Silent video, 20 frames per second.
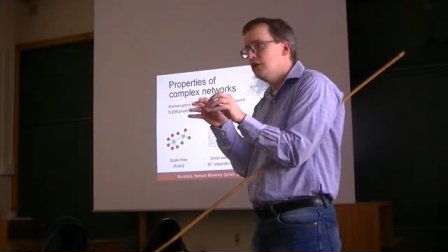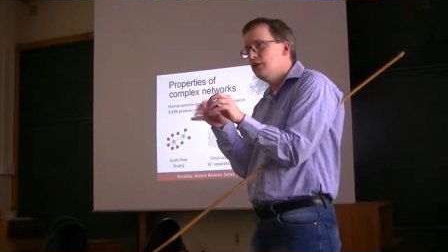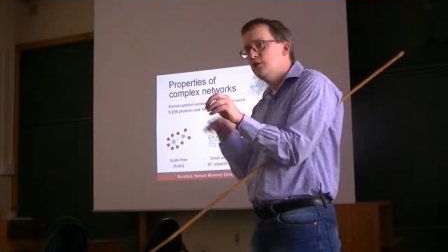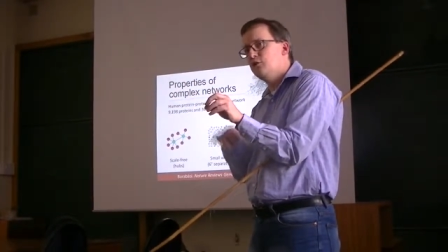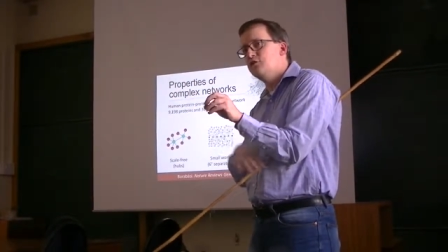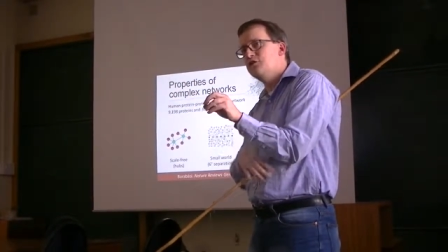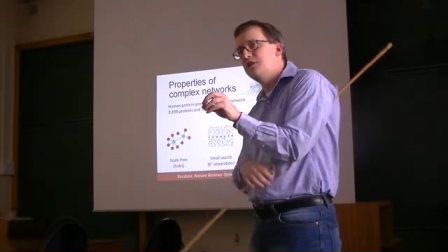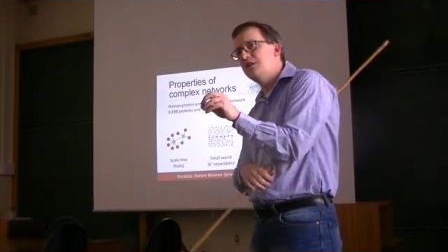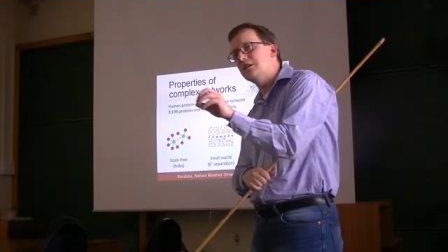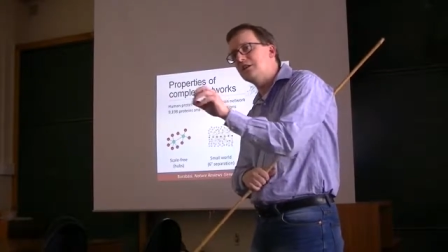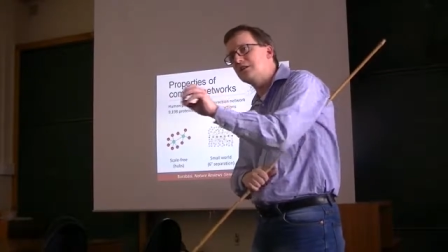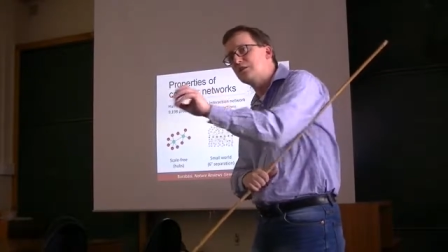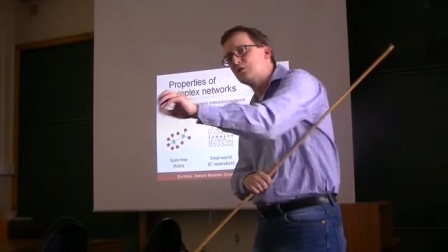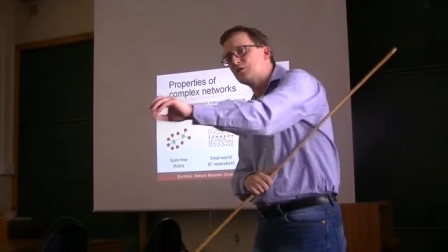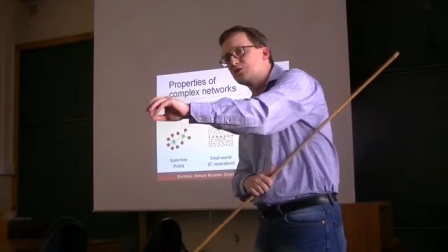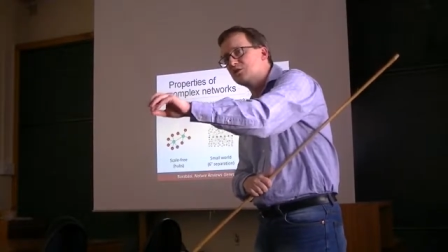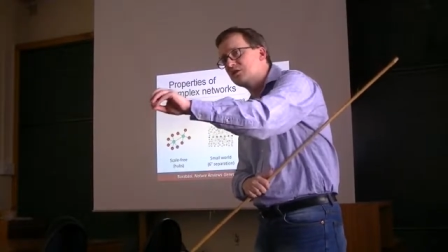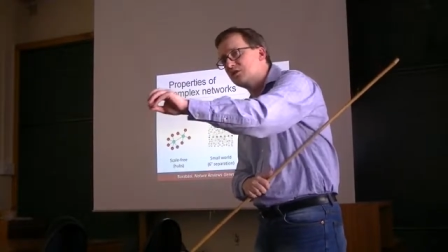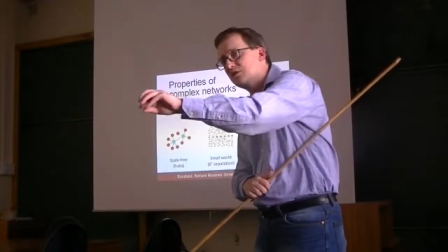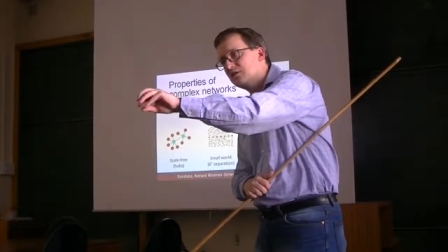you see that
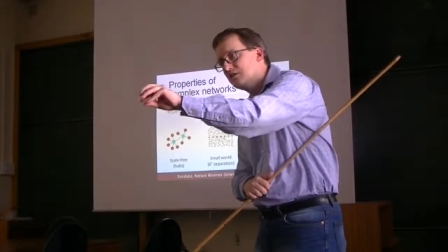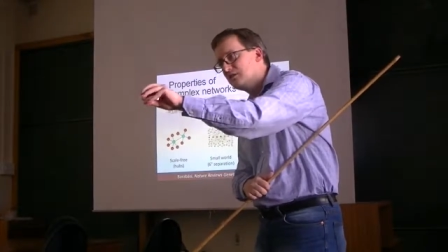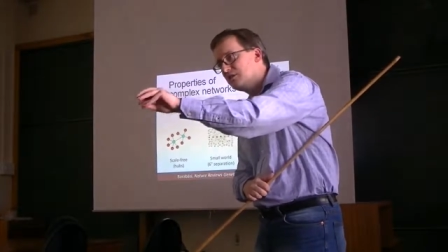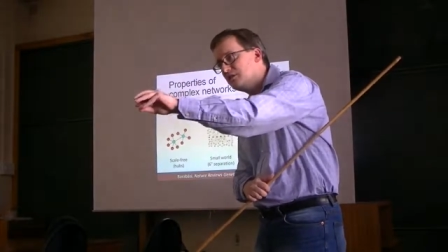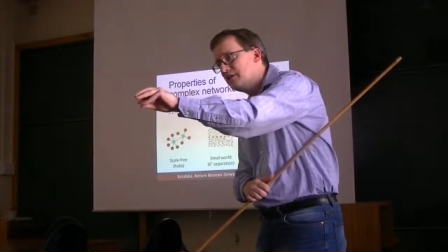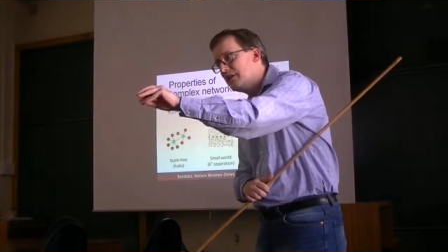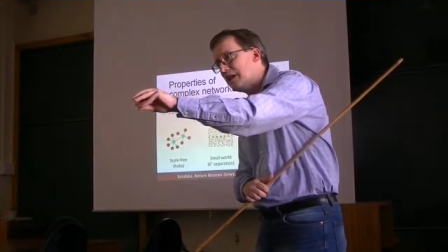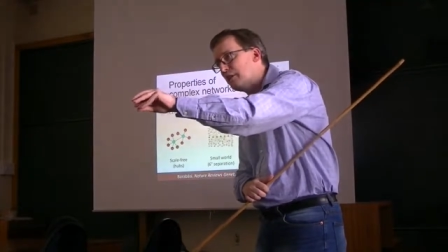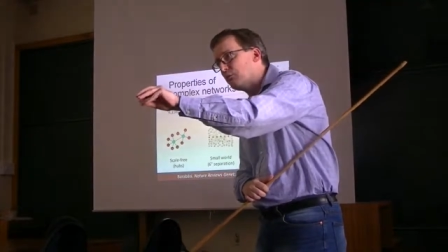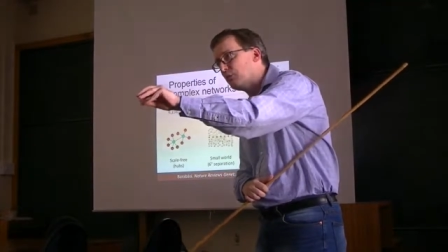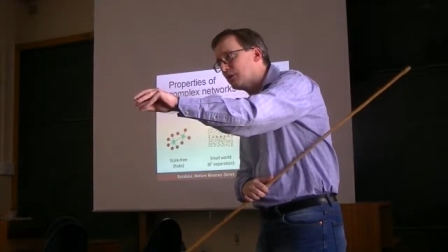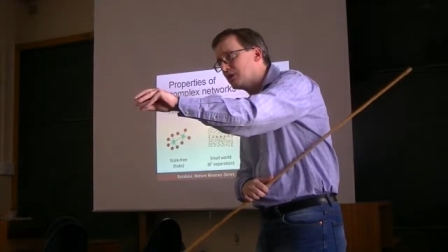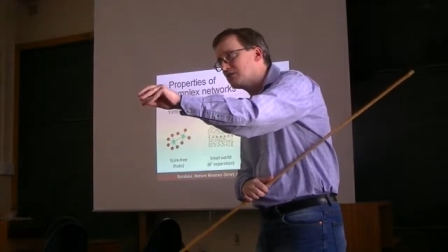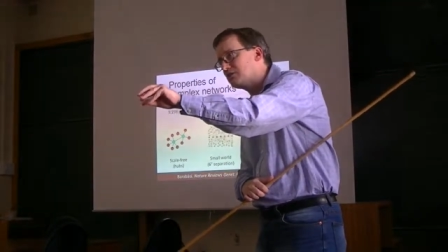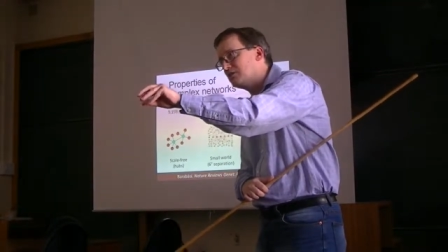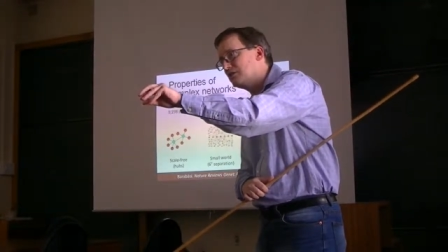those networks,